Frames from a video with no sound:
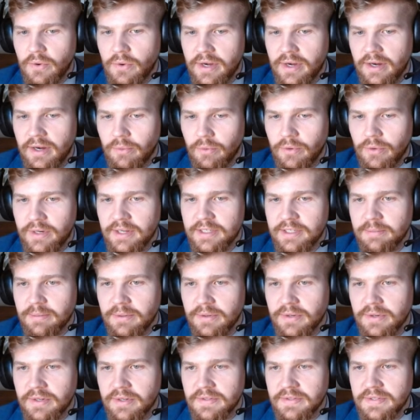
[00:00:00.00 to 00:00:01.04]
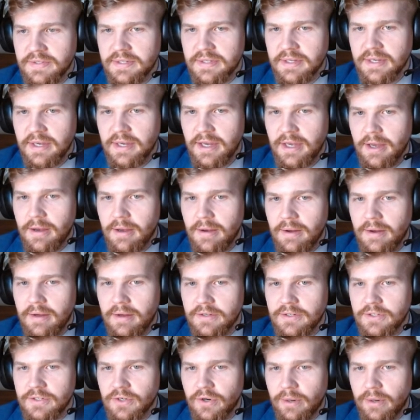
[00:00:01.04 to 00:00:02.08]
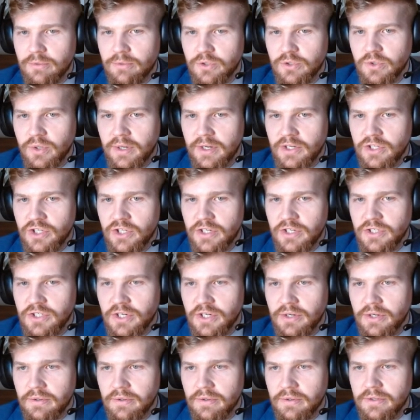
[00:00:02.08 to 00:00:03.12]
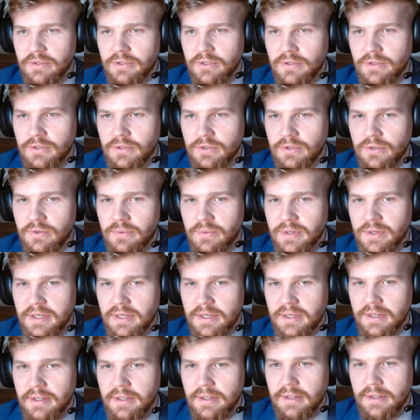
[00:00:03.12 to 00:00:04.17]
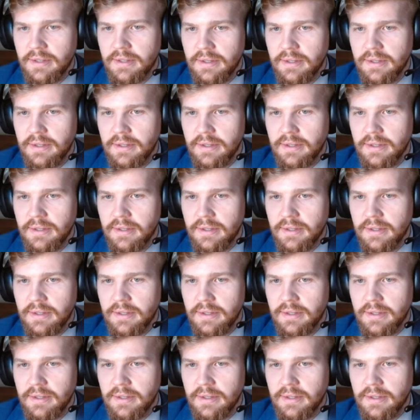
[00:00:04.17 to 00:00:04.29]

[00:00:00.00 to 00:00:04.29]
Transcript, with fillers: Gain work experience. Sorry, I'm just trying to change it here to the degree.